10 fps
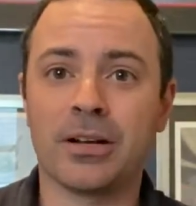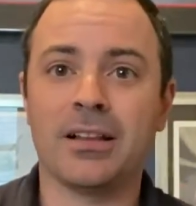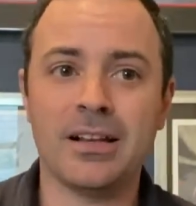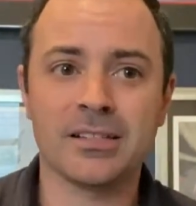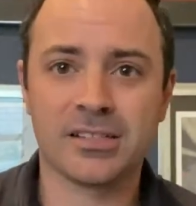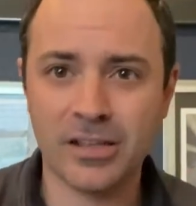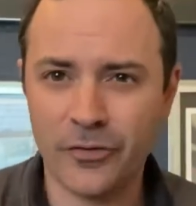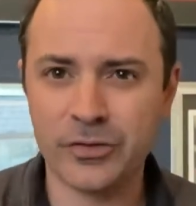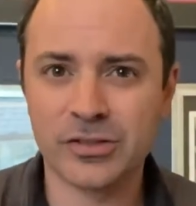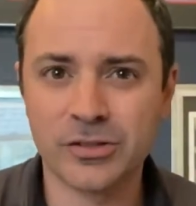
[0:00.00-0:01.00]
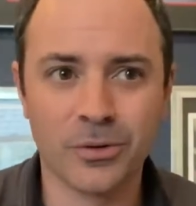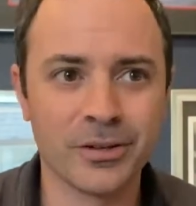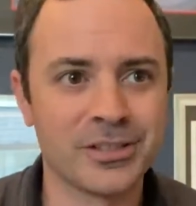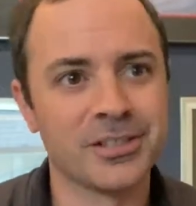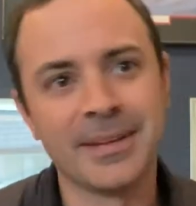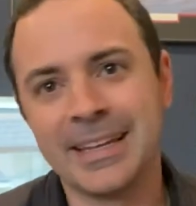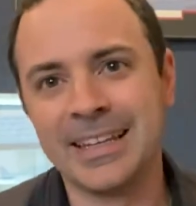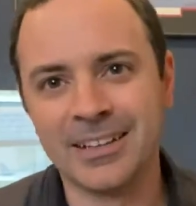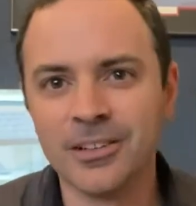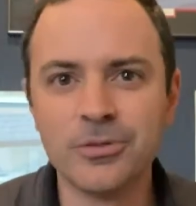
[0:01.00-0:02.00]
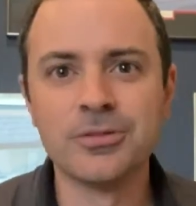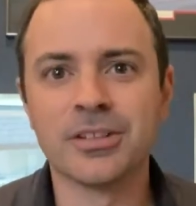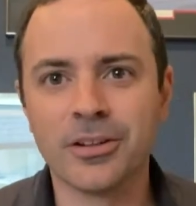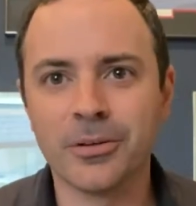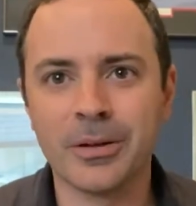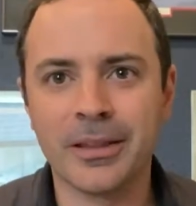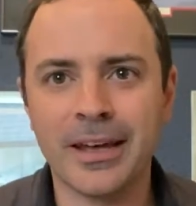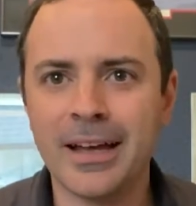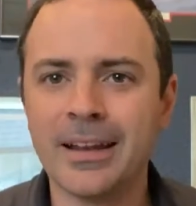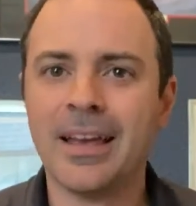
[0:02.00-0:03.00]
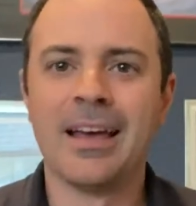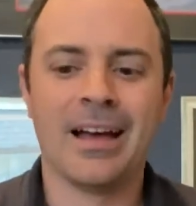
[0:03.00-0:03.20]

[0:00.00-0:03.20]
closet stuff in storage, you lose a little bit of that.